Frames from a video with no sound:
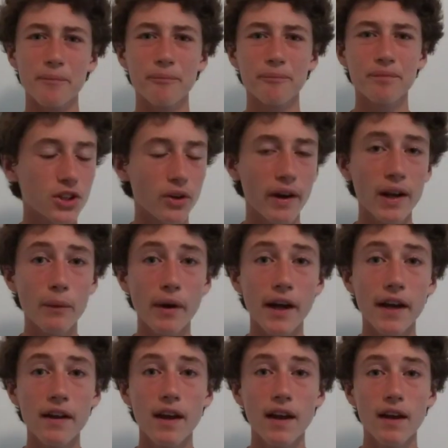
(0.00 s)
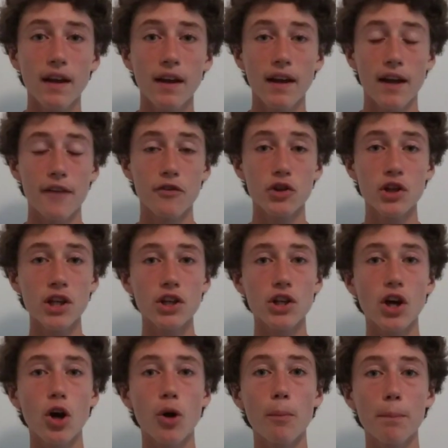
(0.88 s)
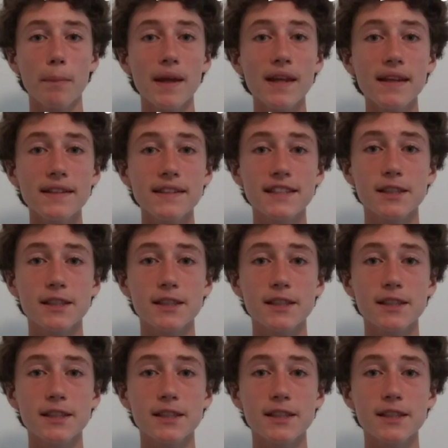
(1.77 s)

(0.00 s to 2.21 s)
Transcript: So anyway, if you didn't know, me and